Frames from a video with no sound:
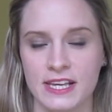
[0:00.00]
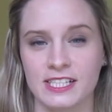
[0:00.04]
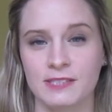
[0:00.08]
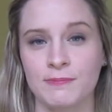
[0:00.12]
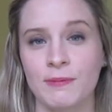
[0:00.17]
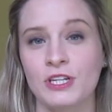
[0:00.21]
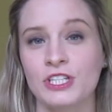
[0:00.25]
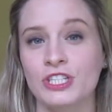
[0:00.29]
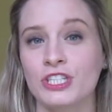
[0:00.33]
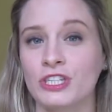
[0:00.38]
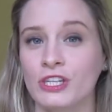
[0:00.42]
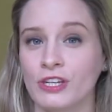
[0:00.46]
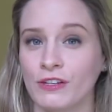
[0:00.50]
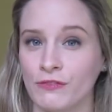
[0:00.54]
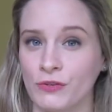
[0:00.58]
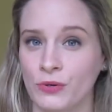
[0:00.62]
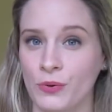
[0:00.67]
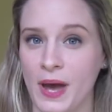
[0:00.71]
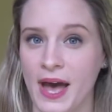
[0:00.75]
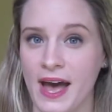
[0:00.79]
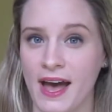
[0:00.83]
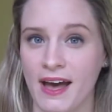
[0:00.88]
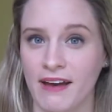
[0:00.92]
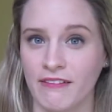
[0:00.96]
especially if you
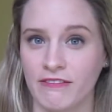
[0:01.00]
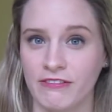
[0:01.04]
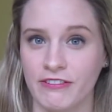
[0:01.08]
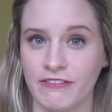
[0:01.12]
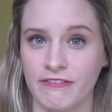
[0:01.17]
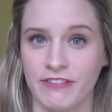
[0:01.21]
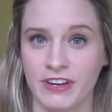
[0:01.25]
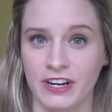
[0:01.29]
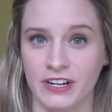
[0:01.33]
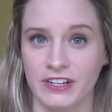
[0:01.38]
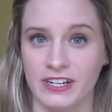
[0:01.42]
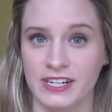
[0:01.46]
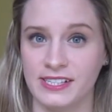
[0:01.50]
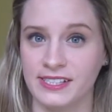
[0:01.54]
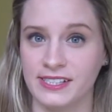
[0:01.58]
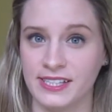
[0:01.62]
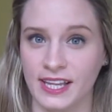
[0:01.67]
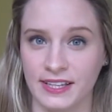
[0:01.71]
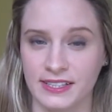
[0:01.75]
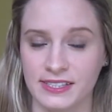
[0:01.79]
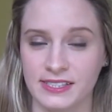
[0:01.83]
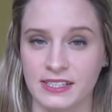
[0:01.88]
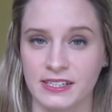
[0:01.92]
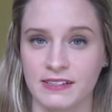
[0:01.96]
have very
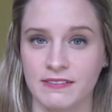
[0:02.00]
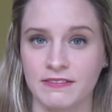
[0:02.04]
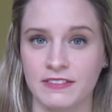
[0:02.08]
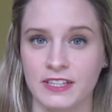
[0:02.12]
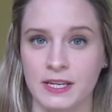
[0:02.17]
sensitive